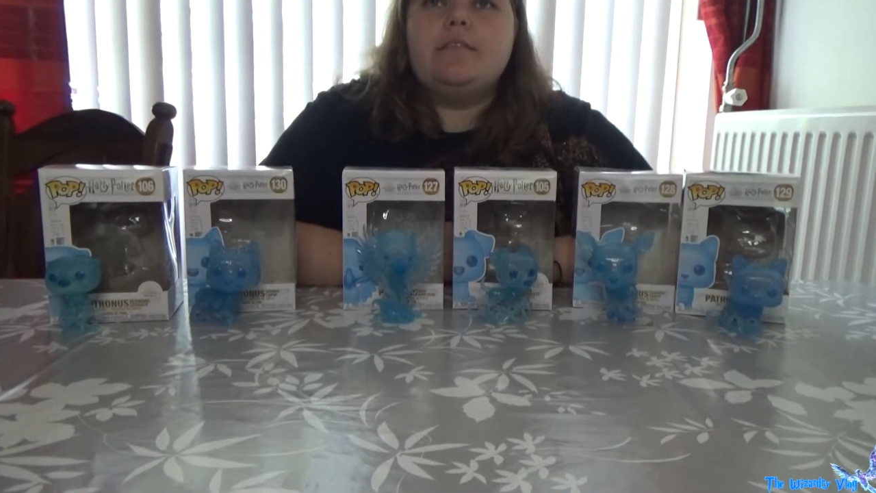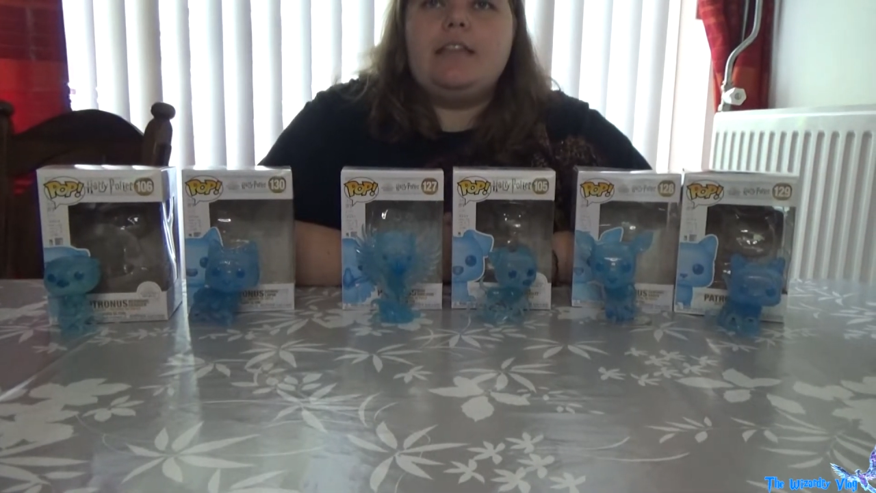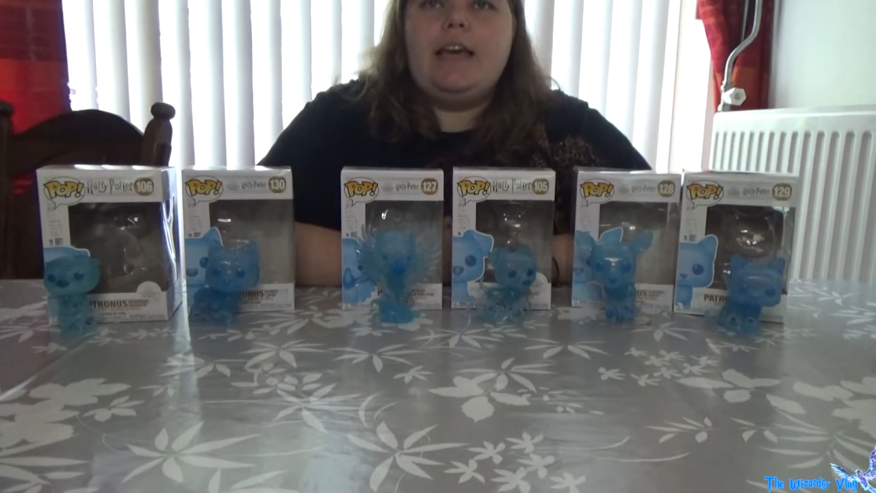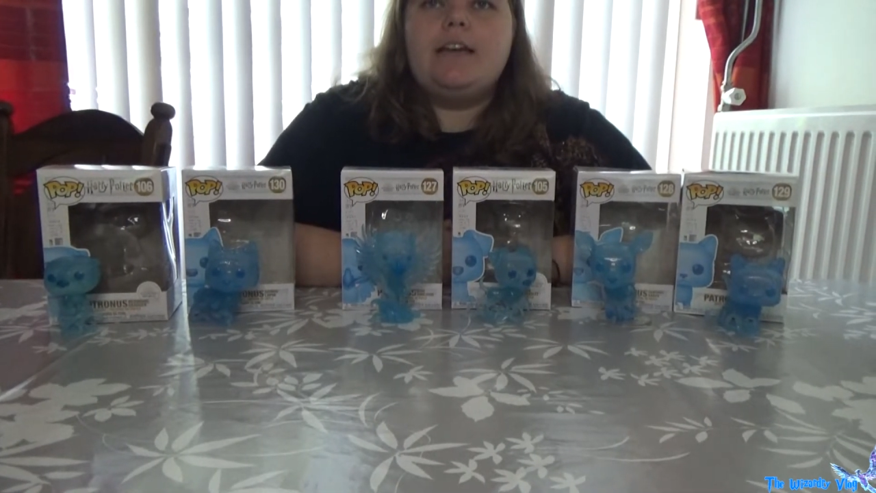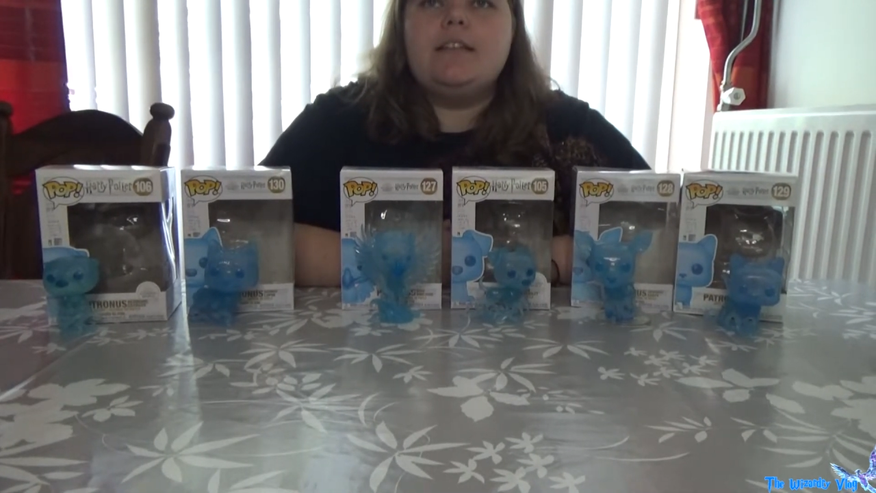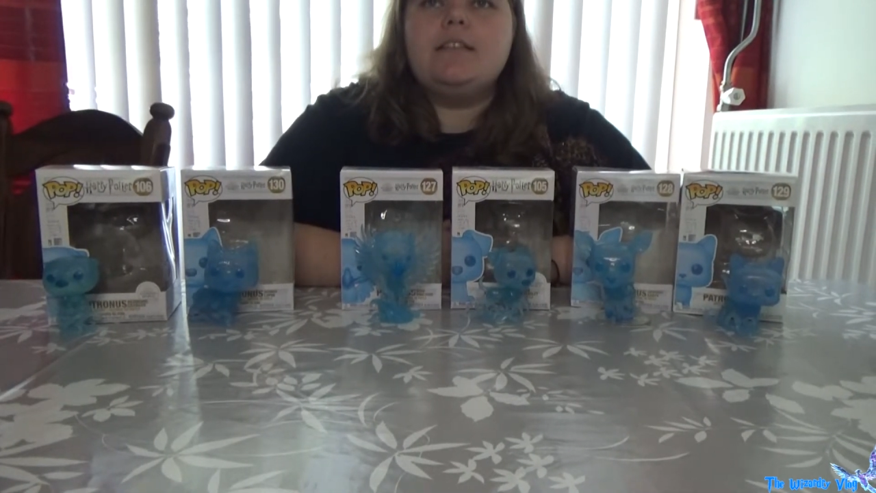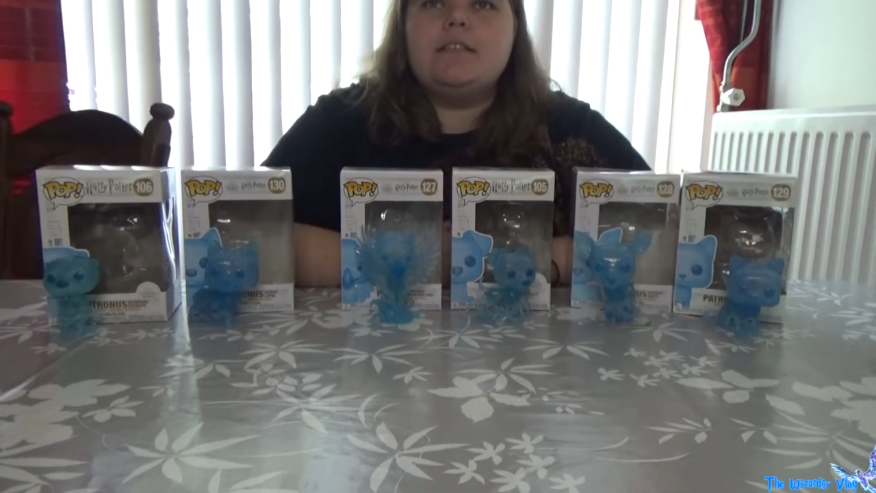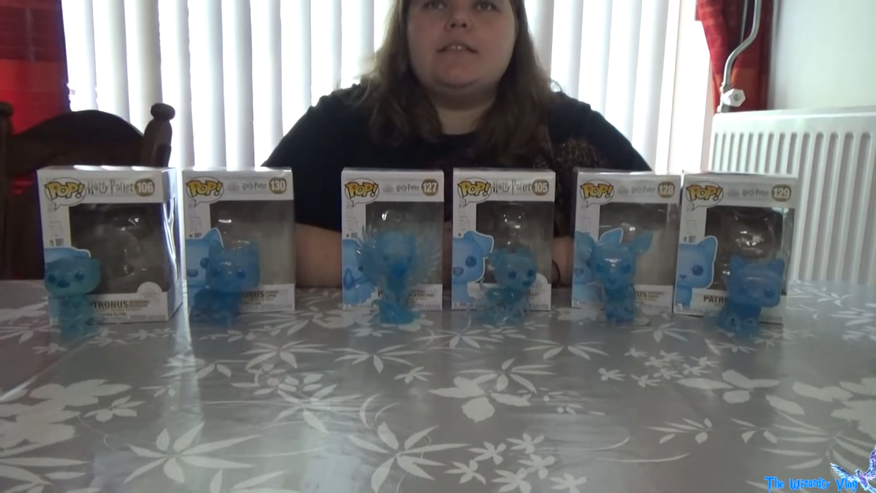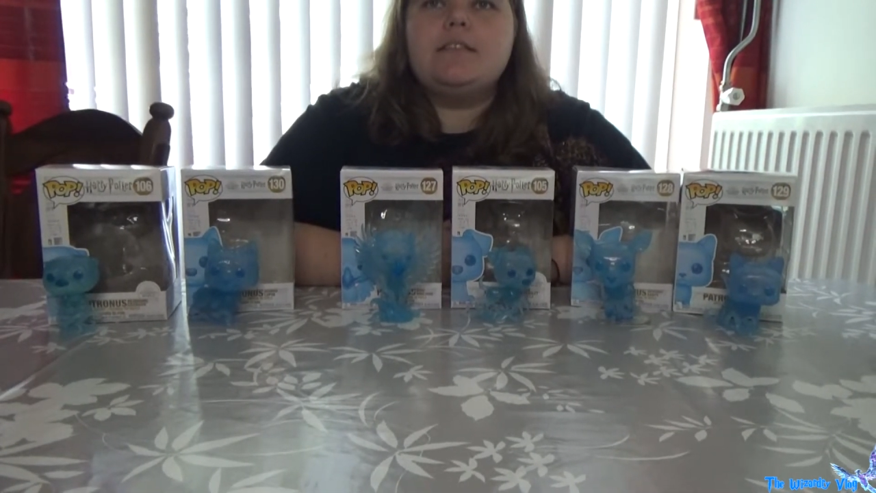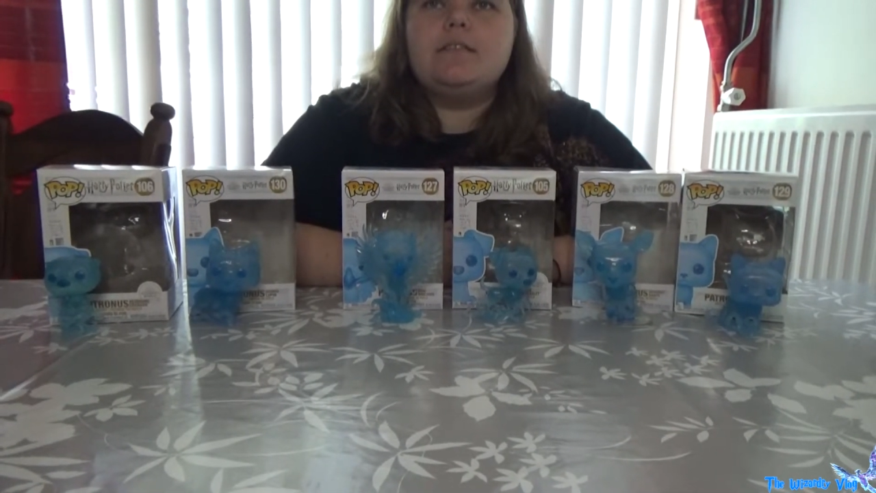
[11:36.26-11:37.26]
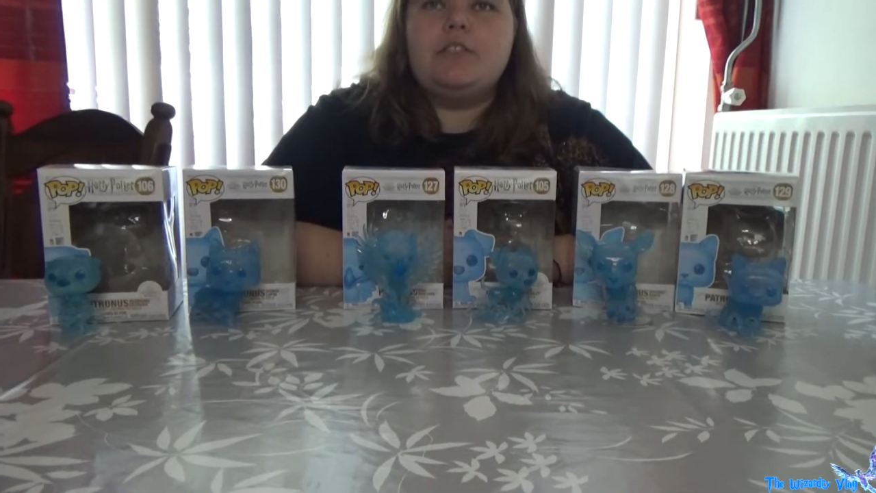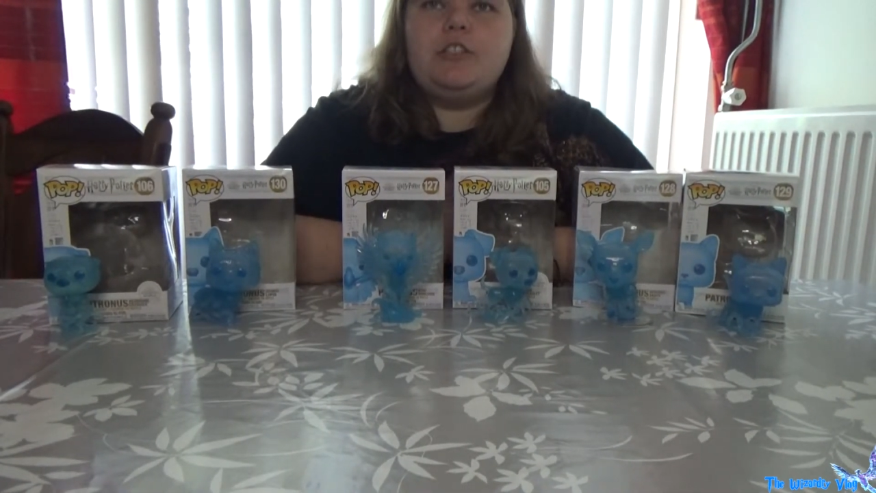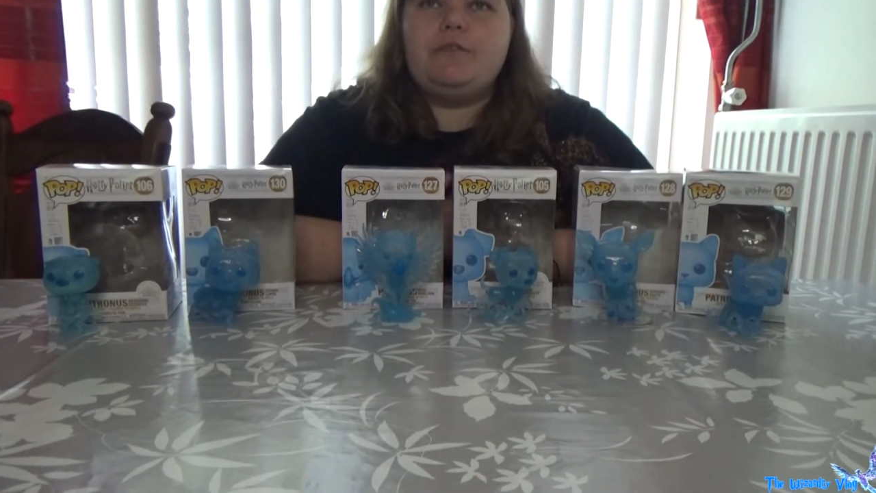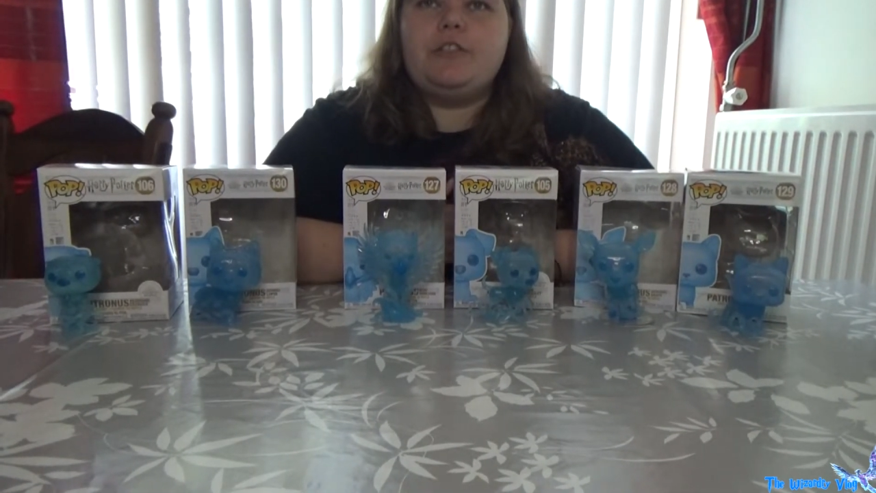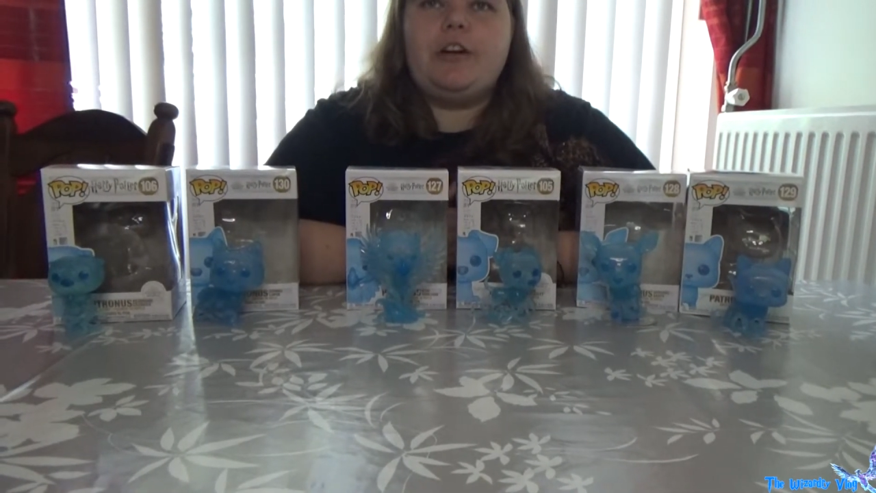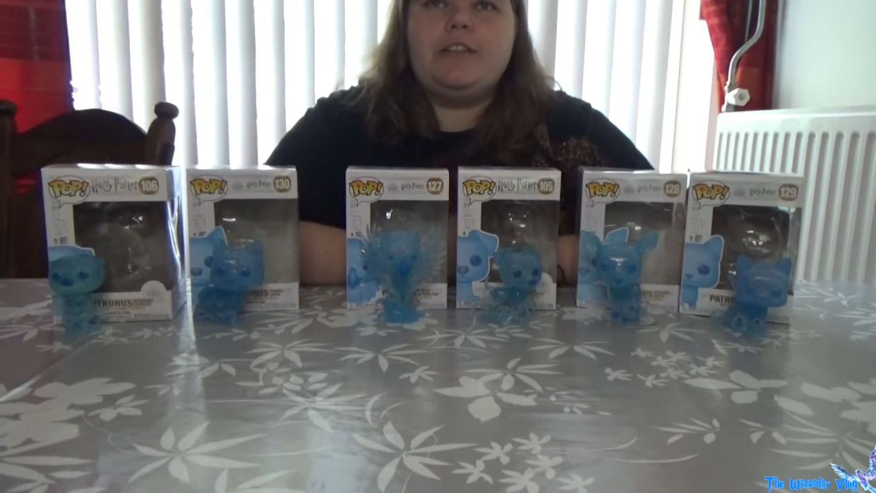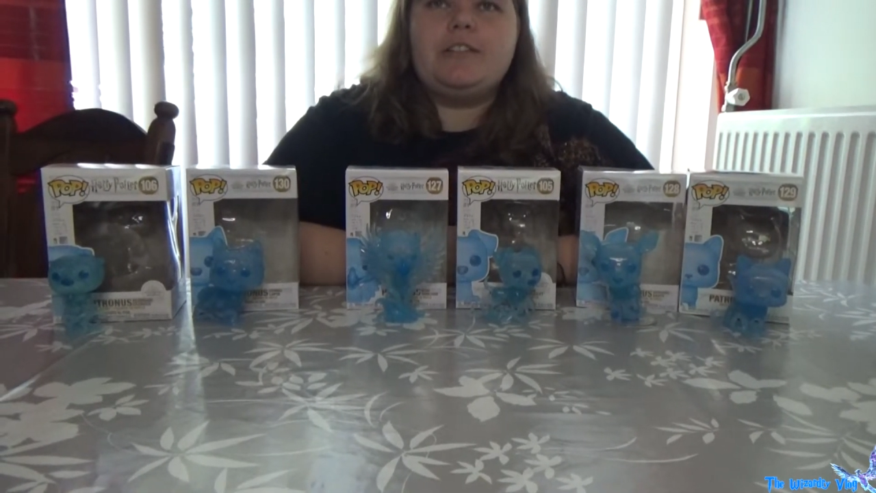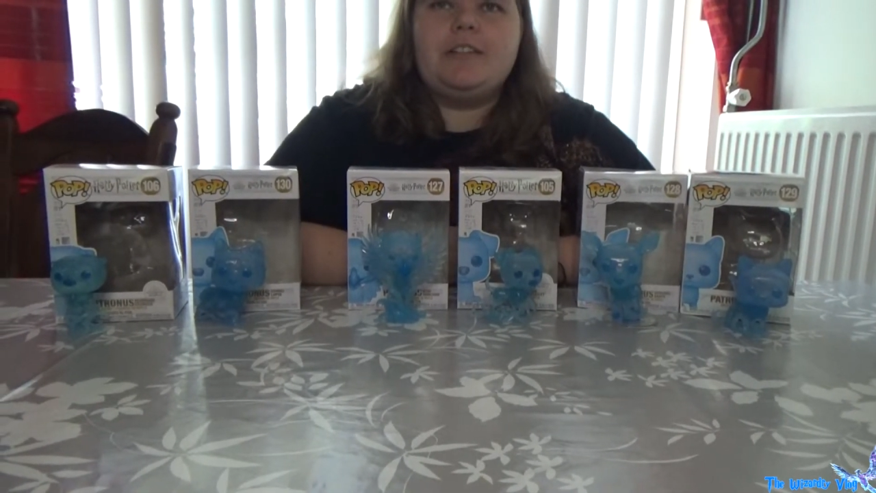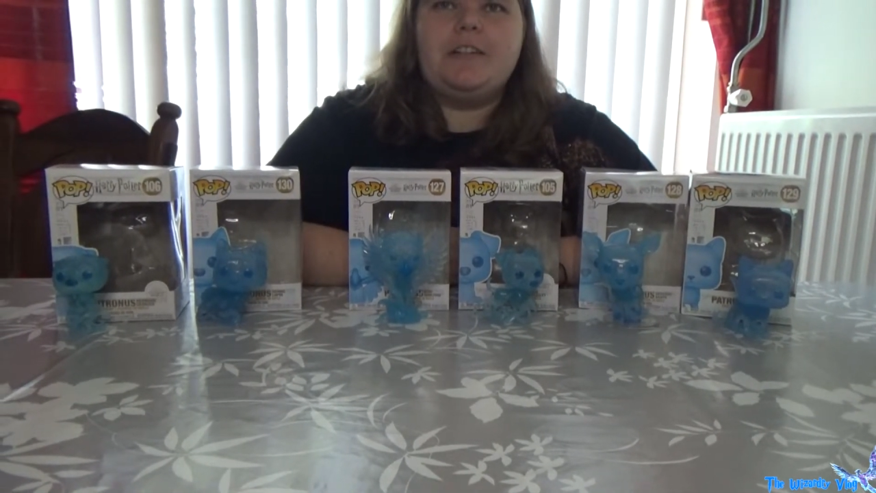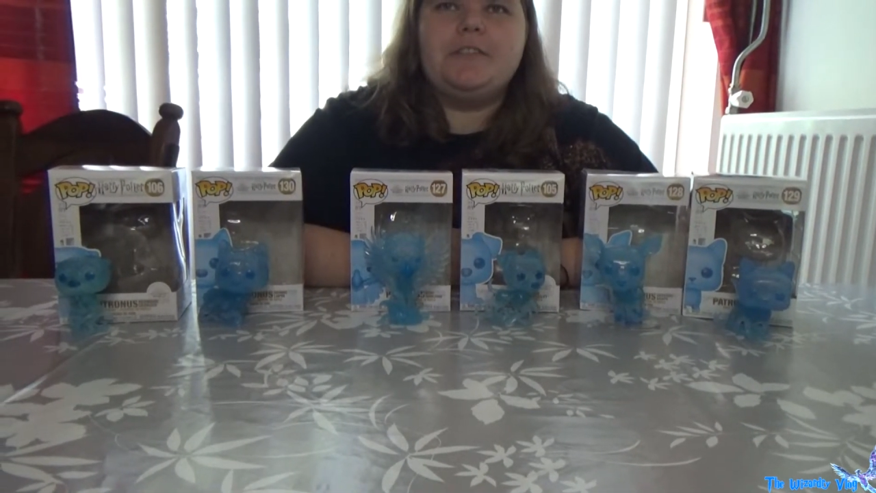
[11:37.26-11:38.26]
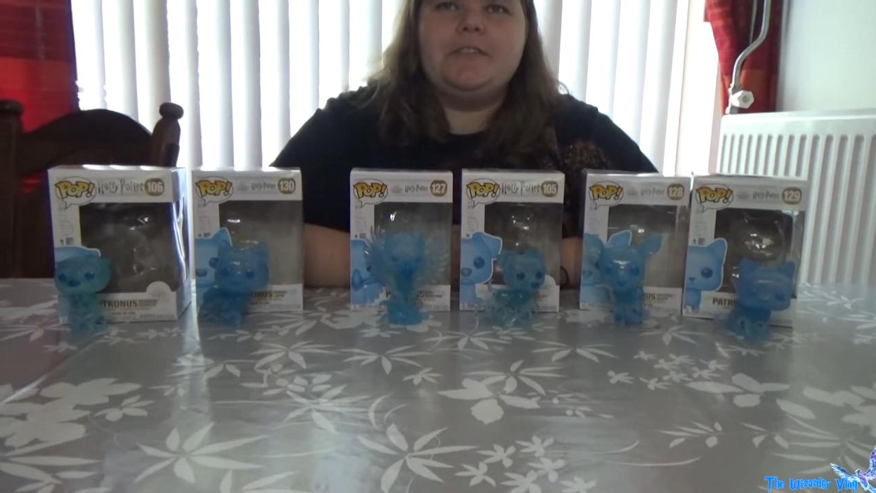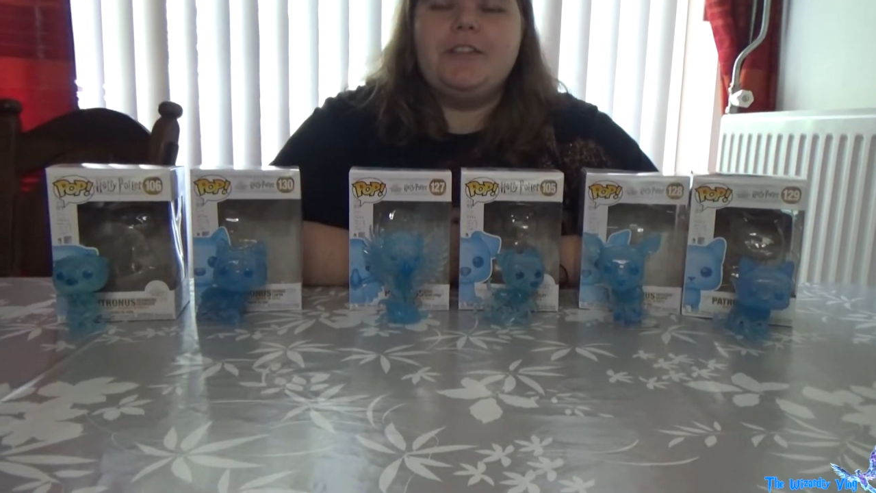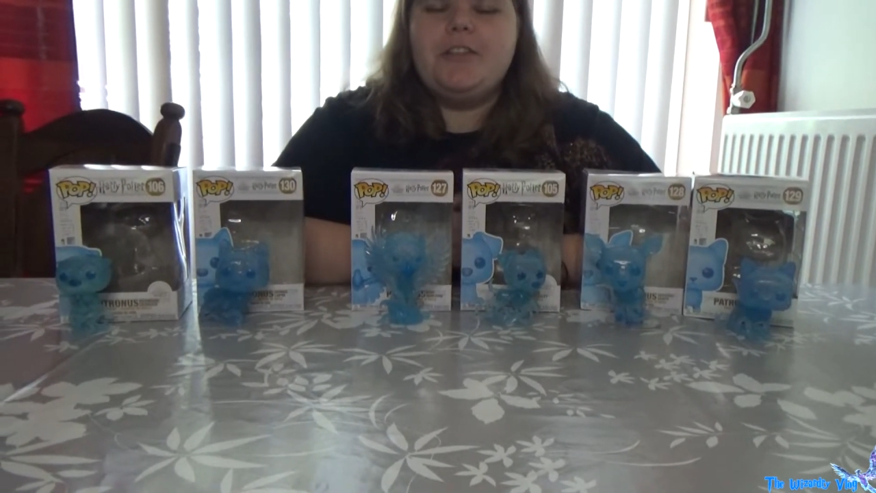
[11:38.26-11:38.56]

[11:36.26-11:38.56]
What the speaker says: Yeah, a different hairstyle,